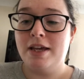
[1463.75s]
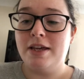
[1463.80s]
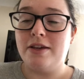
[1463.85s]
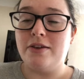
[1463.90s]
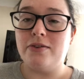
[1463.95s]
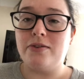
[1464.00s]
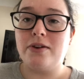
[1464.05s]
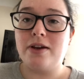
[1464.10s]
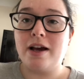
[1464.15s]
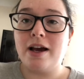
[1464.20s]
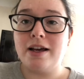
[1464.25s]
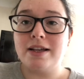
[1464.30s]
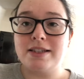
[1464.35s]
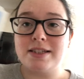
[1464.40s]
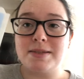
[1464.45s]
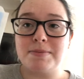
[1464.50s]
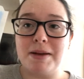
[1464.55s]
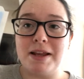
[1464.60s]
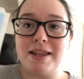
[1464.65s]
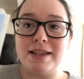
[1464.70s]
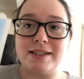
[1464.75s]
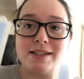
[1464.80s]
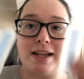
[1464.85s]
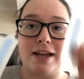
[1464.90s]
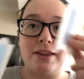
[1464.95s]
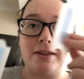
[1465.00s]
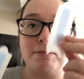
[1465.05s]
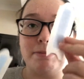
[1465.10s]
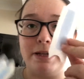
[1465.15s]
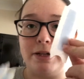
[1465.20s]
You split this
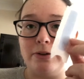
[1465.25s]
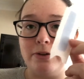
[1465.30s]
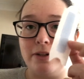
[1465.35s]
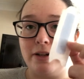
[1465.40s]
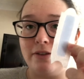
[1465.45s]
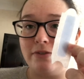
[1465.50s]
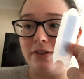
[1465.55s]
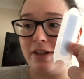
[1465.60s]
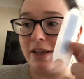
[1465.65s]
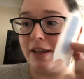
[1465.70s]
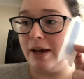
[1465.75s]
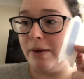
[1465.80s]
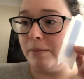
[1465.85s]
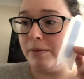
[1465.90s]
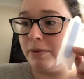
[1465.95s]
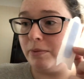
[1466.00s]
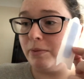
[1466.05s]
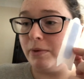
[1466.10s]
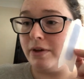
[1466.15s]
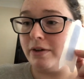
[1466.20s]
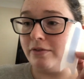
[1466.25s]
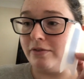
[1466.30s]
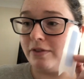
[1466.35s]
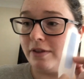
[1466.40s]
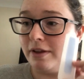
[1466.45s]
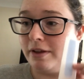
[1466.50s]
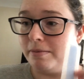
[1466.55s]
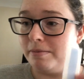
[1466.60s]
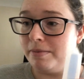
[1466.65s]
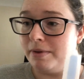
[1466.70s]
down the middle, and I've done that with one of
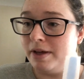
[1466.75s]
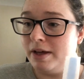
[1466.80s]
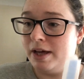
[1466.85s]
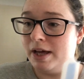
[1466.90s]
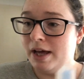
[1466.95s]
them.